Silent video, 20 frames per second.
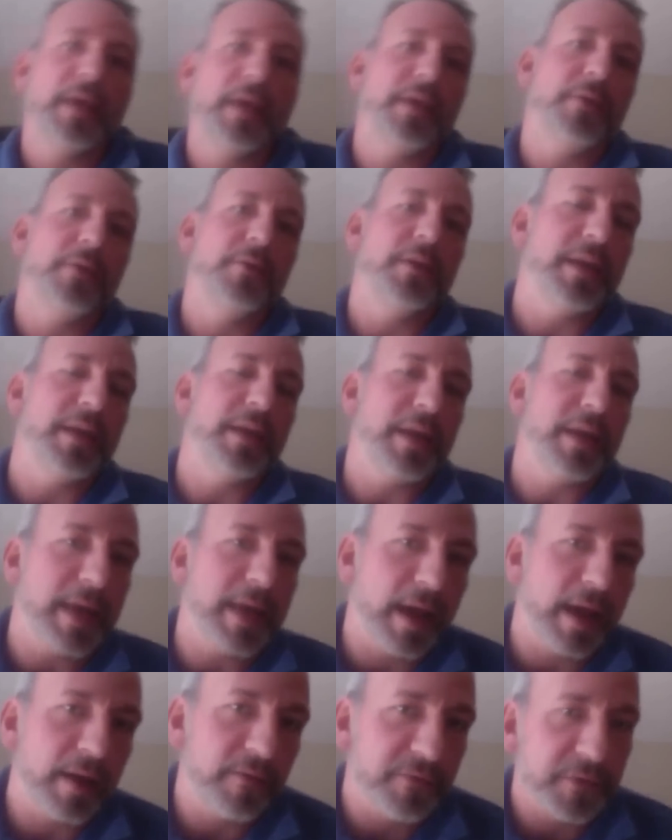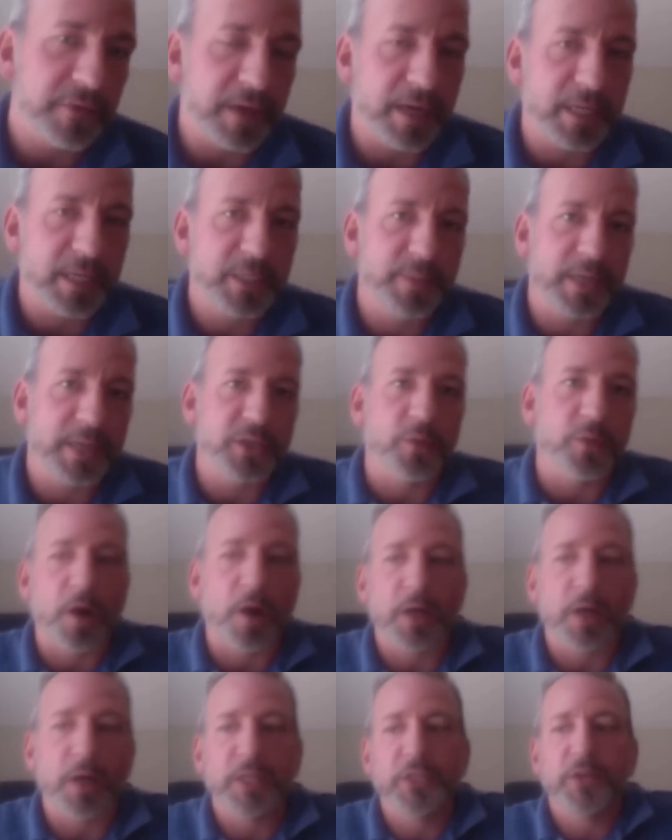Okay, you don't need any kind of
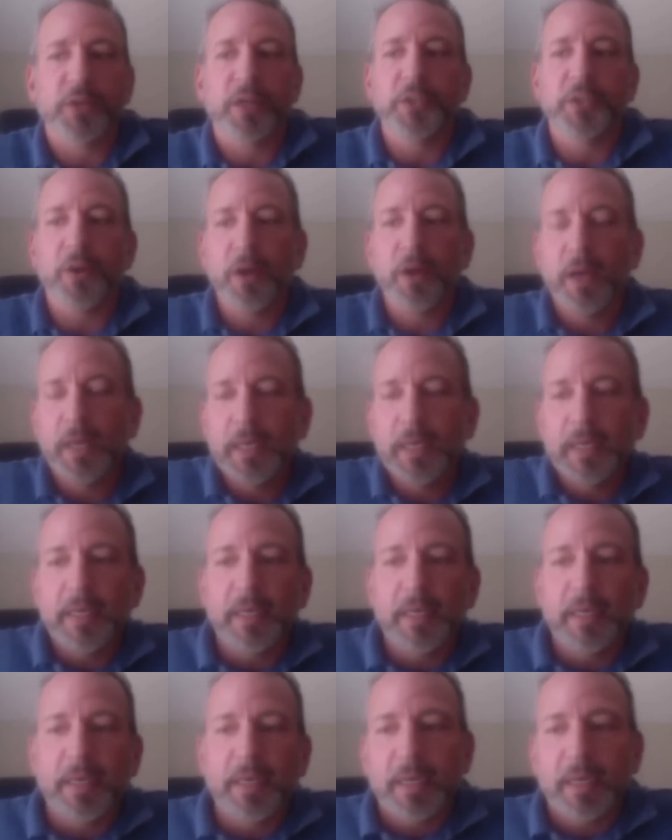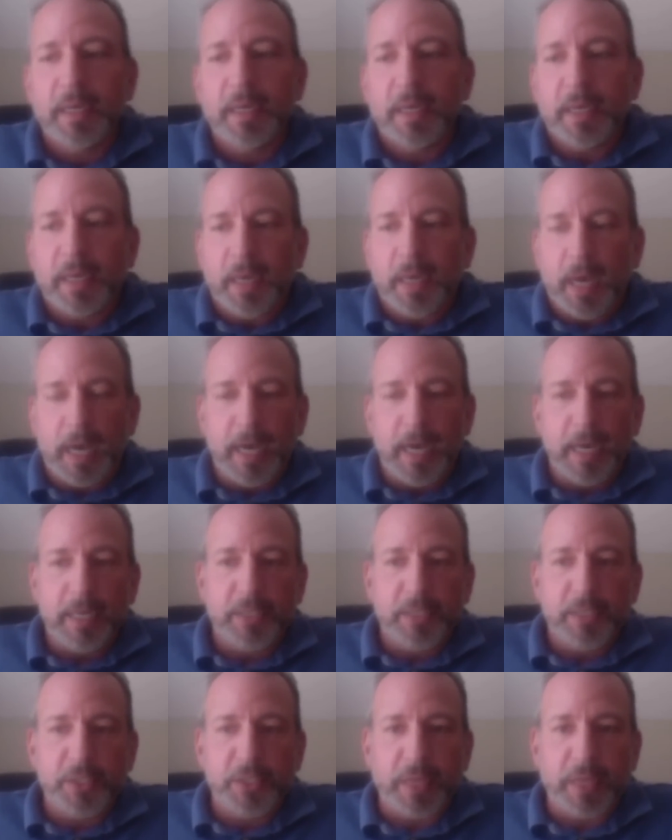special market structure.
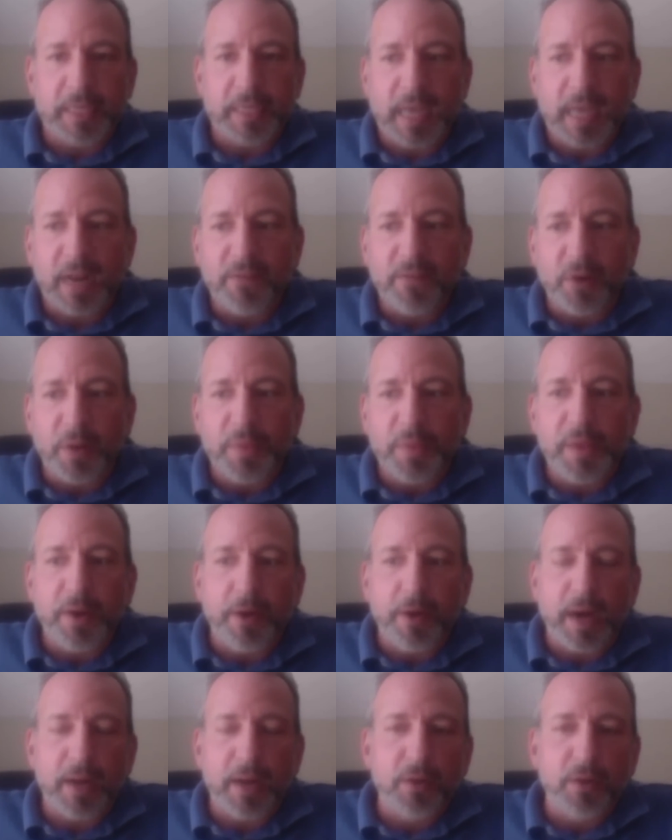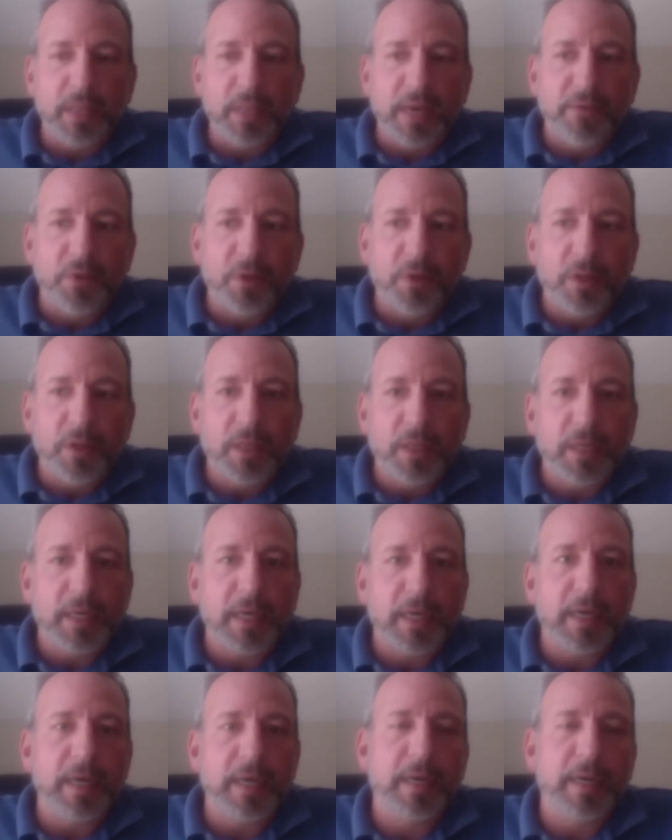So that's kind of on a theoretical level,
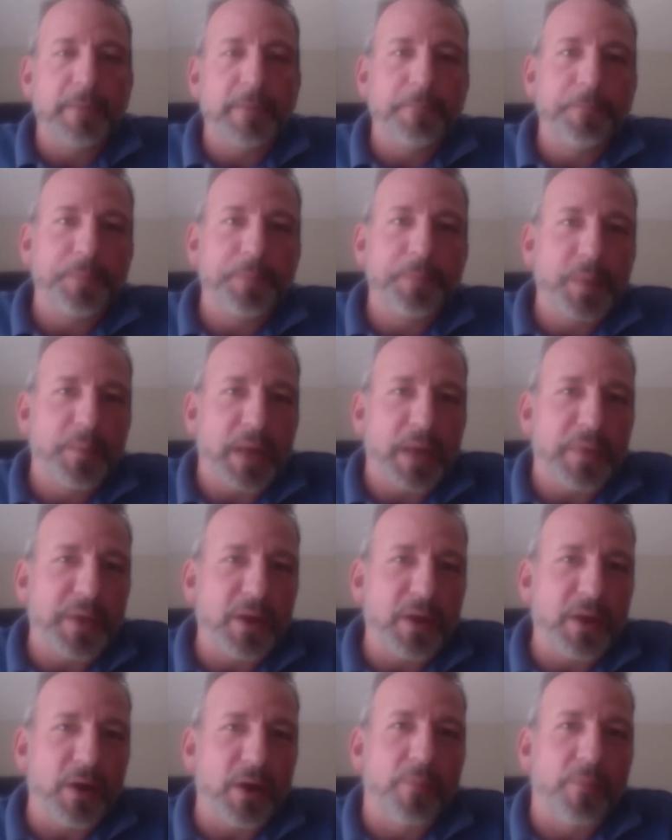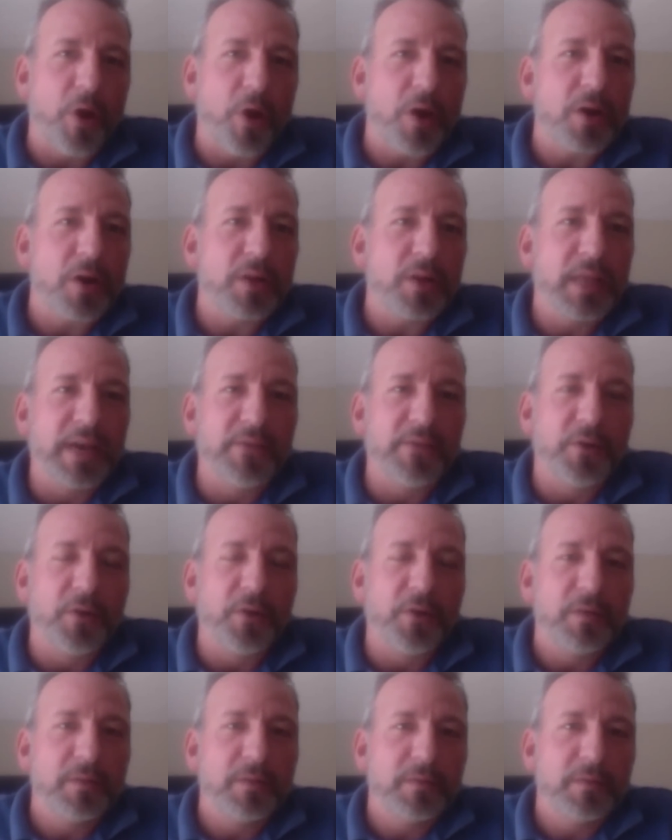but I think on a broader
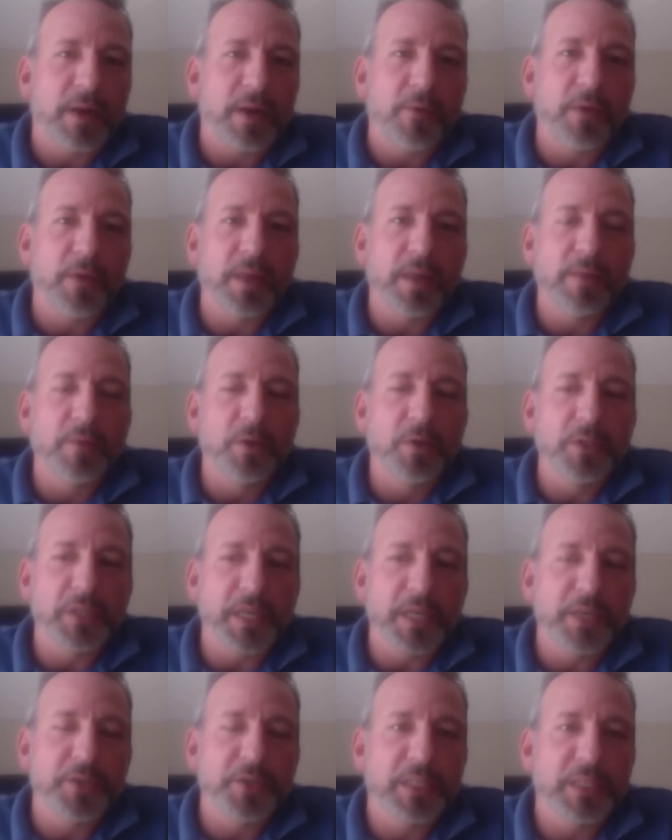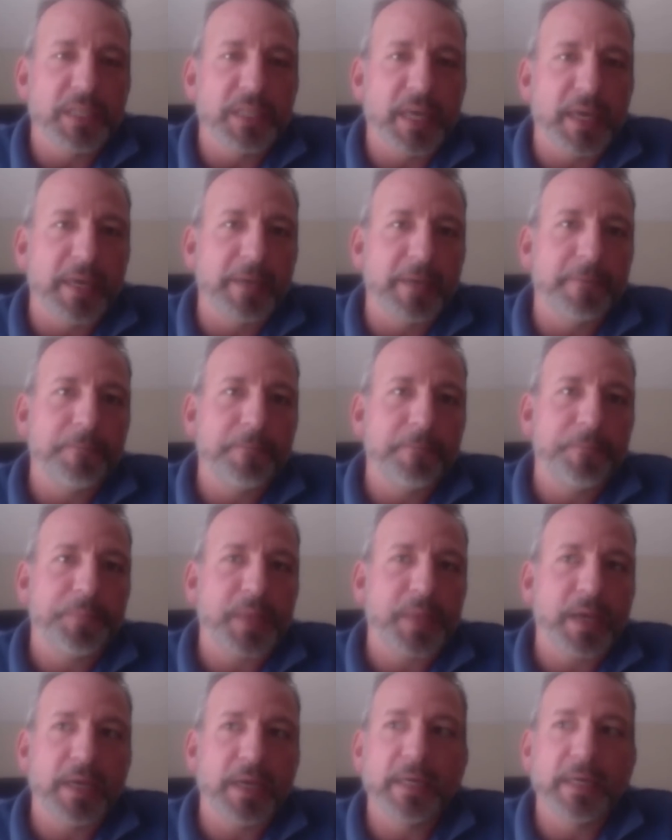level, right, one of the most interesting
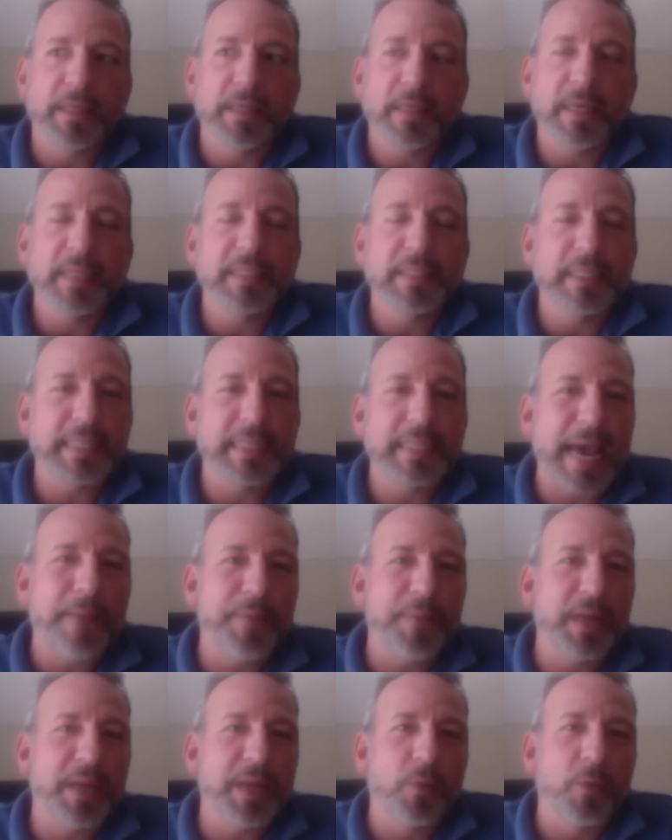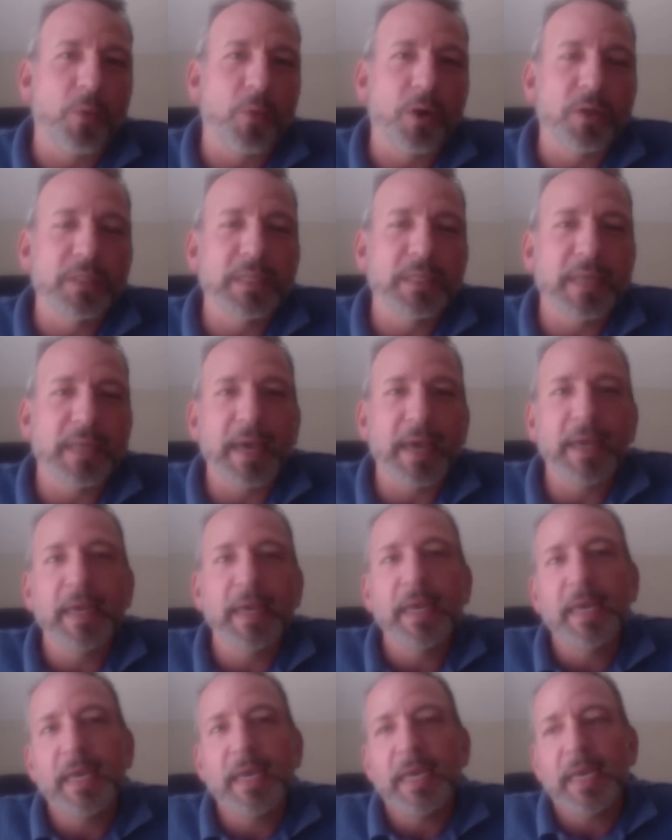things that's happening in the world
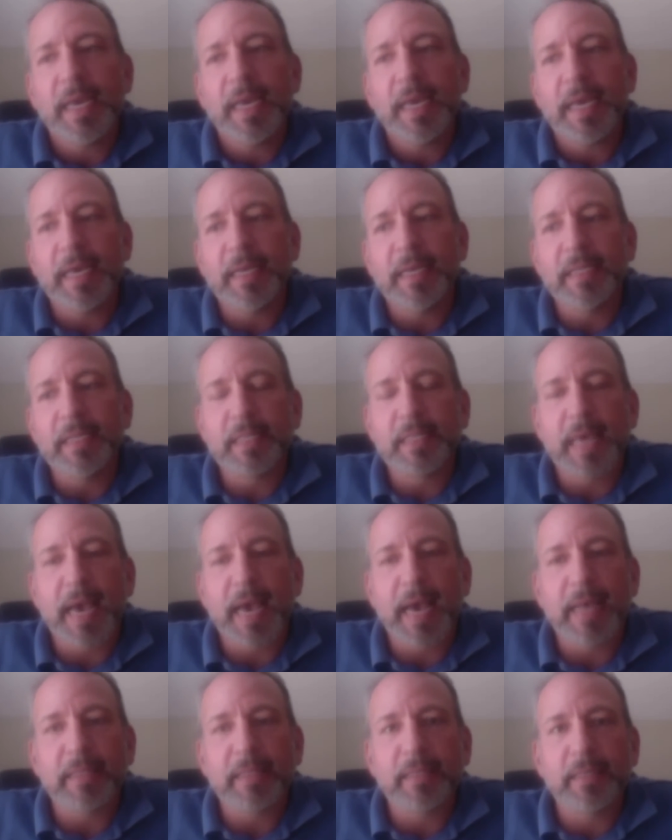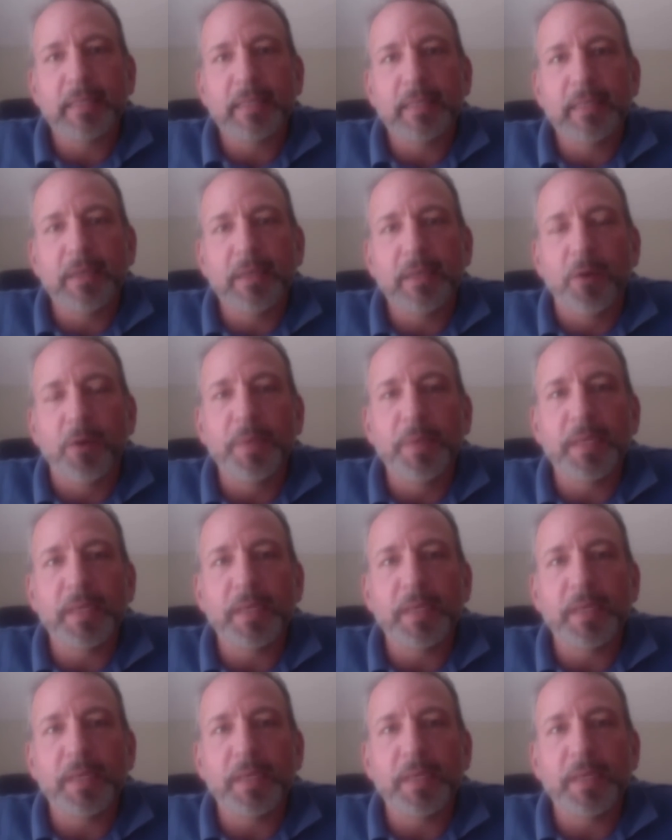today is that, you know,